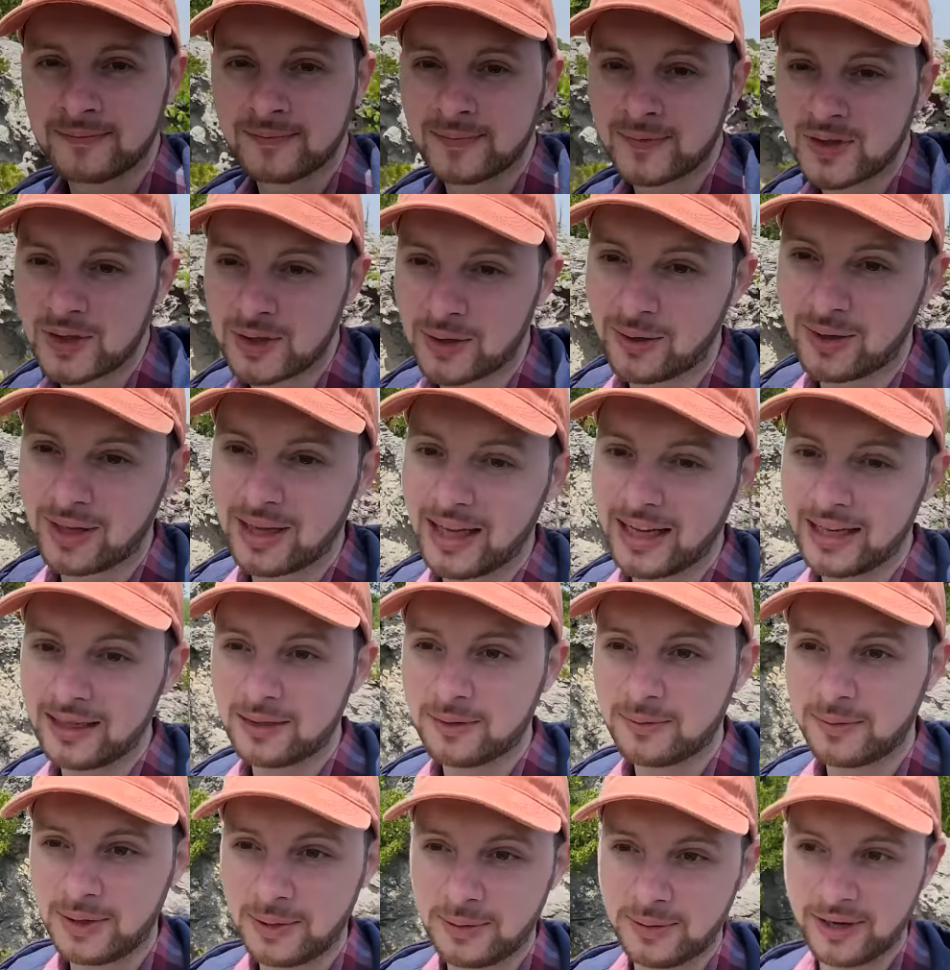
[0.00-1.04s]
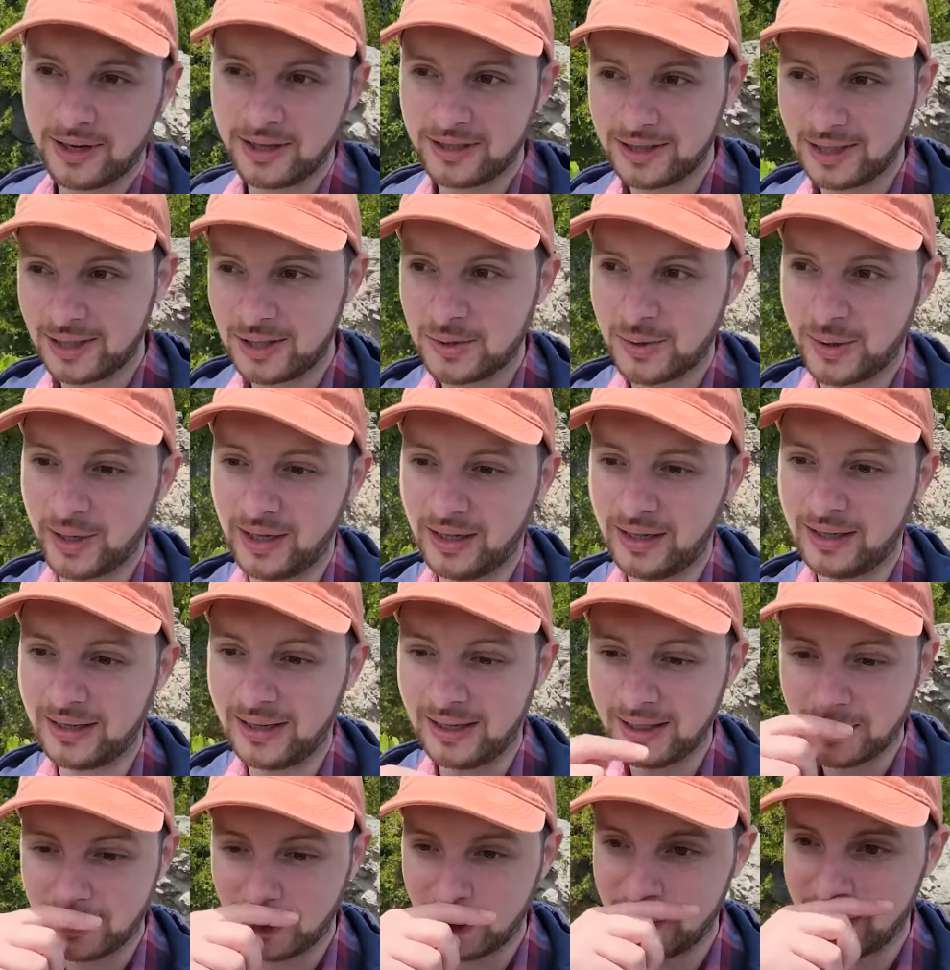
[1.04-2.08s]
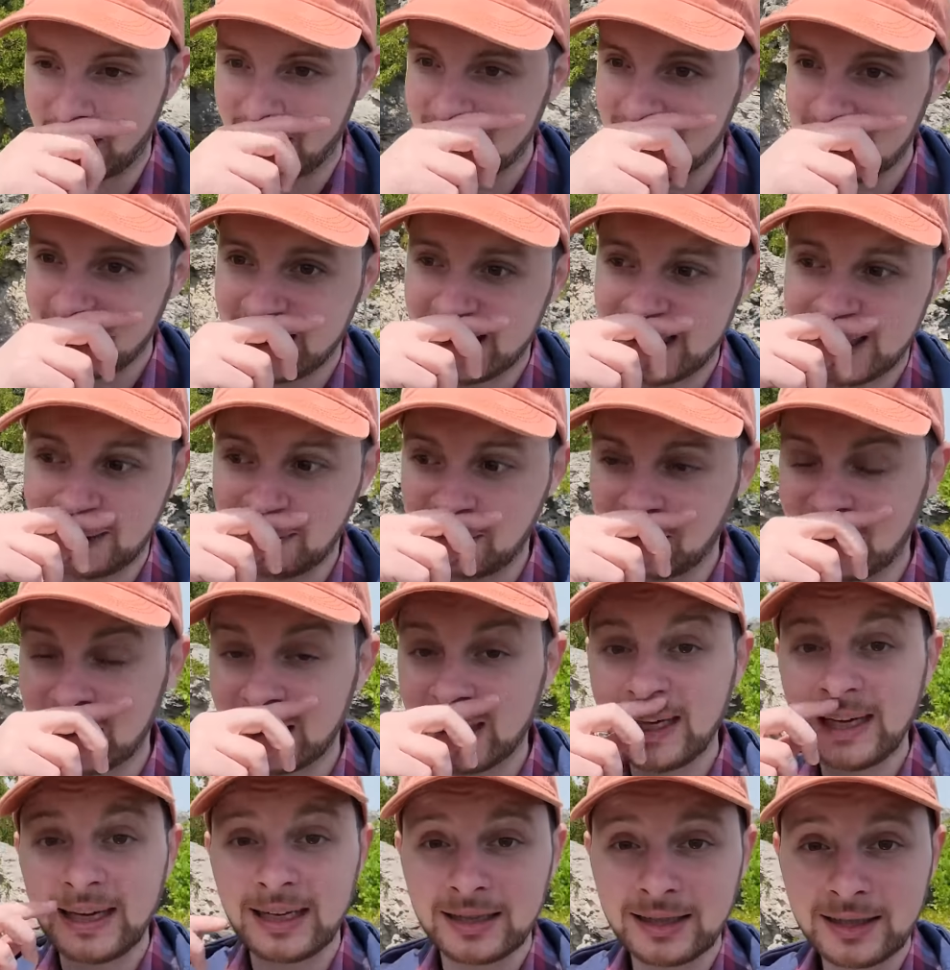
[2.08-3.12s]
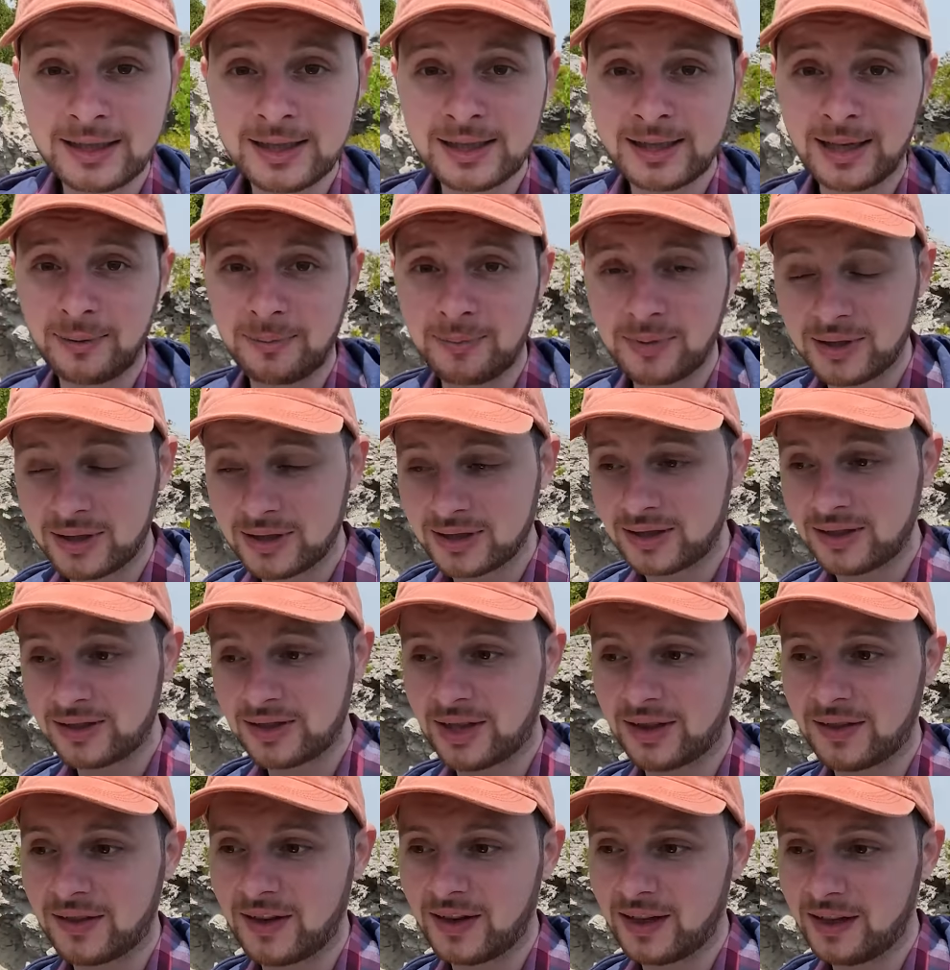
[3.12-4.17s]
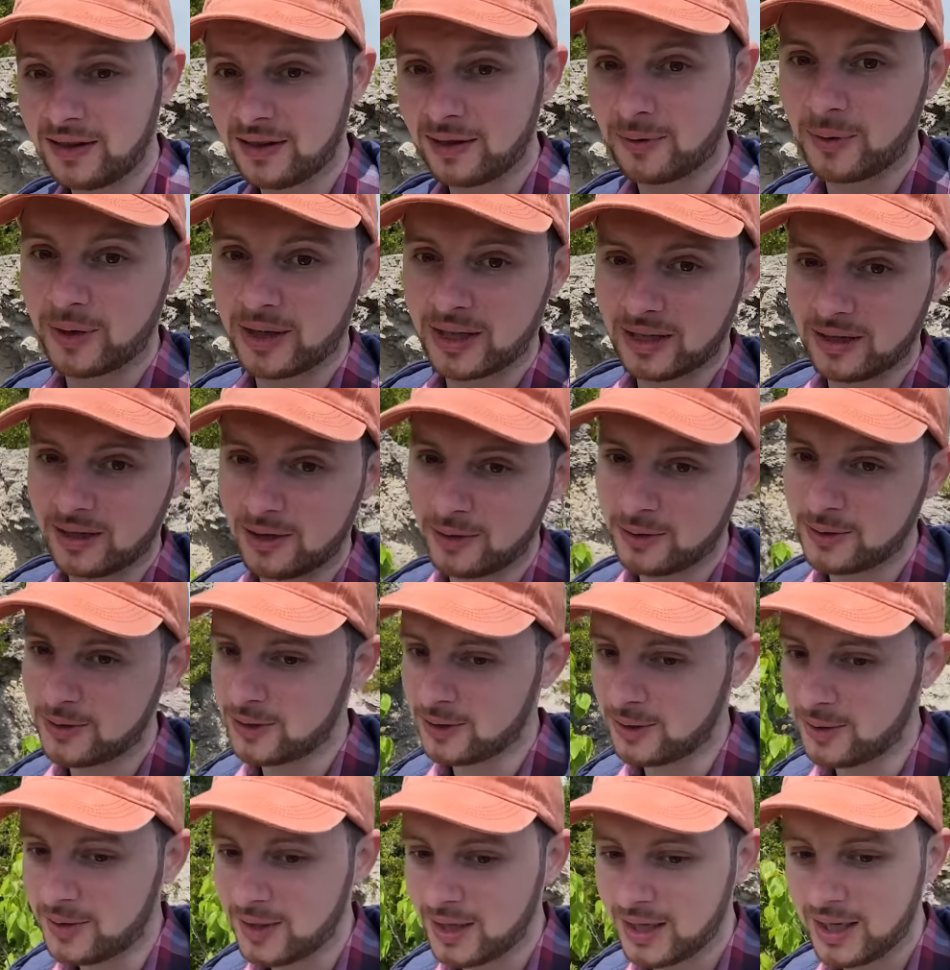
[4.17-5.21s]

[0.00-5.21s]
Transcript: so glad we were on the trail and I told my sis, I'm like, hey, let's stop. Look, there's a thing here we can go to.